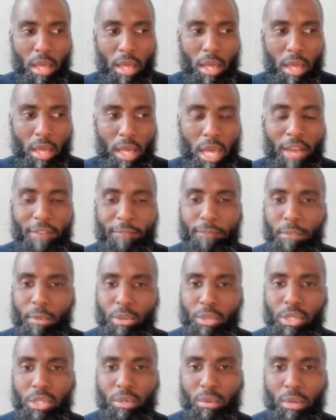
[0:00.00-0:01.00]
have
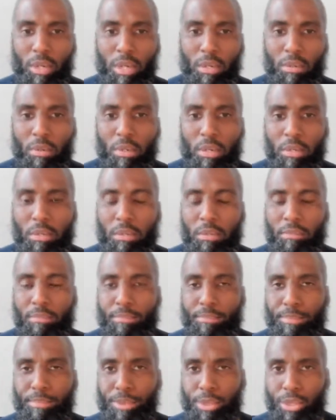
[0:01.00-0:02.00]
mercy on it or
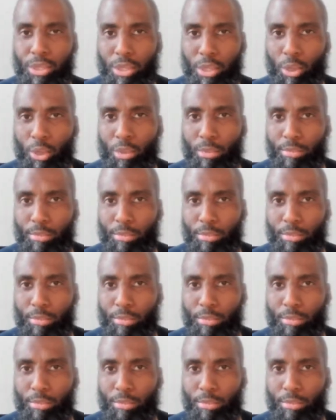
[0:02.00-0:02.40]
bestow